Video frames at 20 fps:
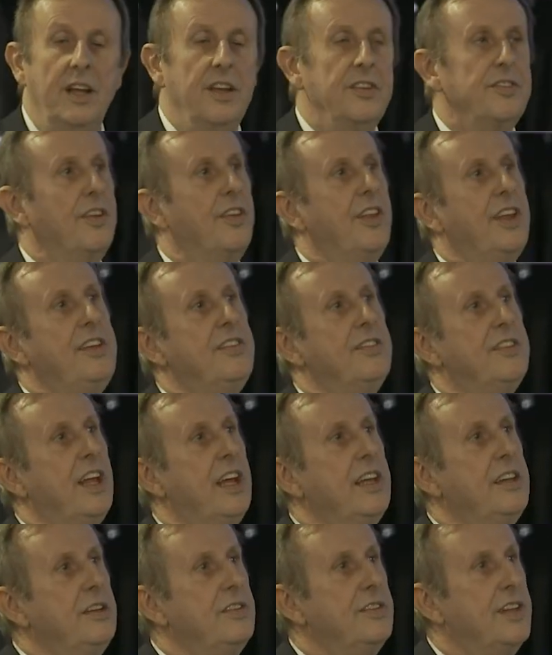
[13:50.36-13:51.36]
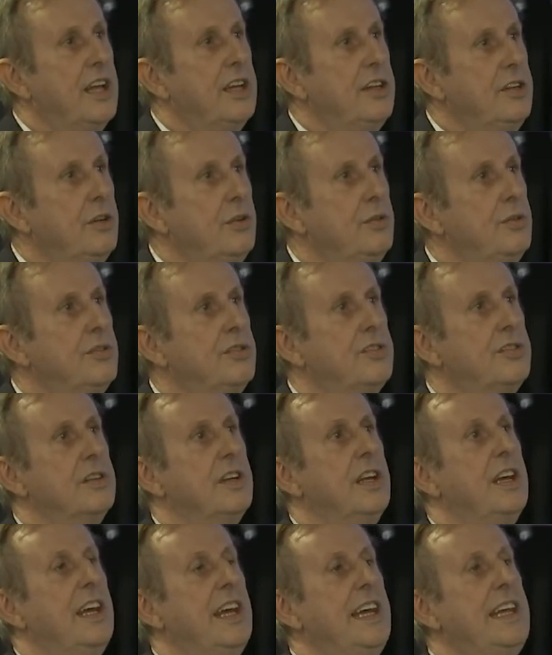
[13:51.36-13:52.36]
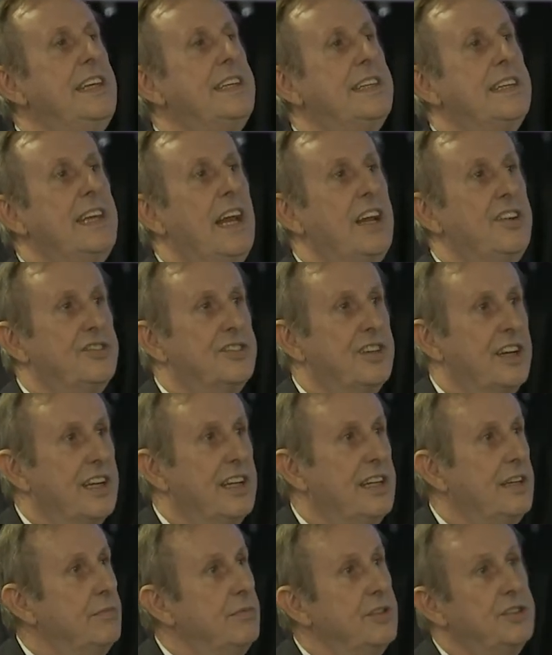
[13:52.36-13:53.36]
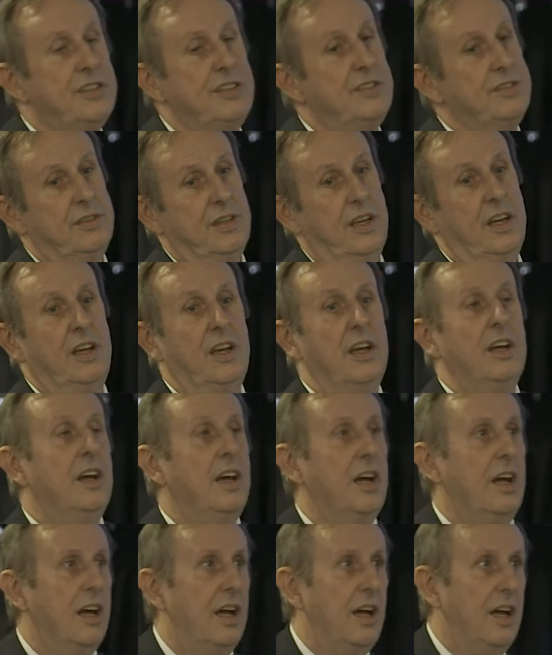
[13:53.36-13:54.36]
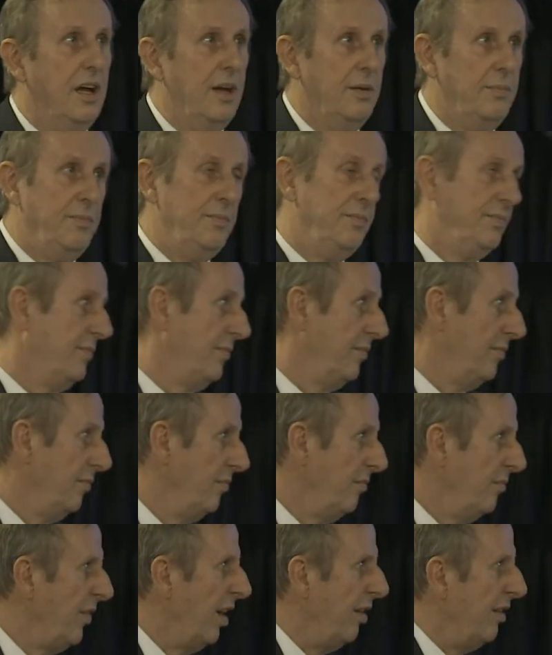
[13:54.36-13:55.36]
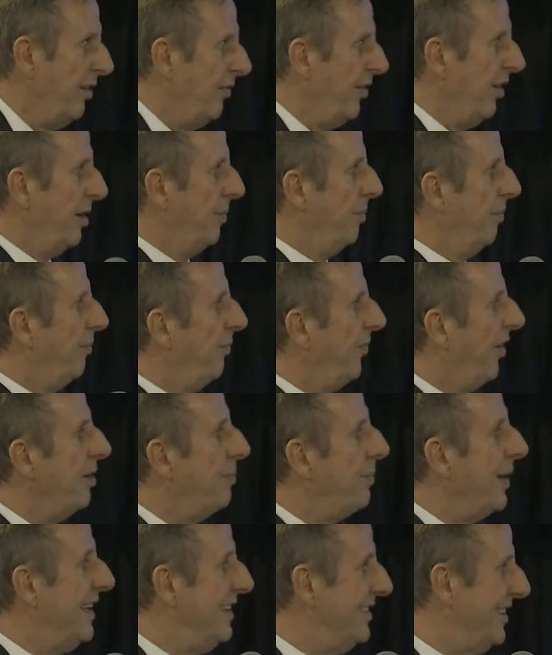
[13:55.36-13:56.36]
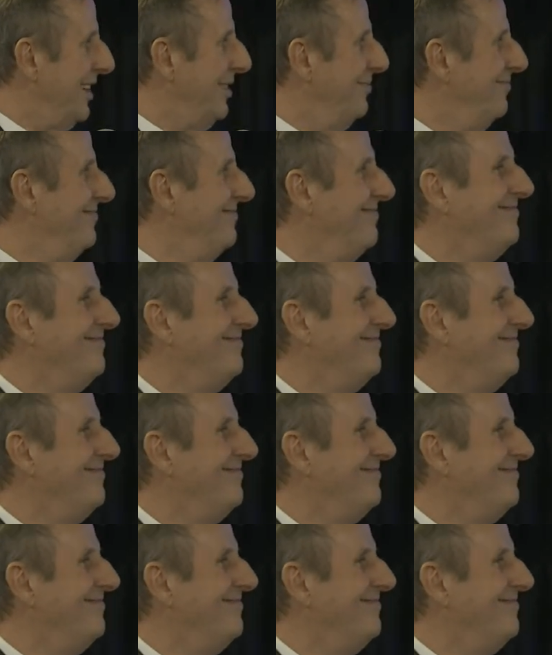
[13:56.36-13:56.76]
So they're used internationally, which is very, very, very pleasing.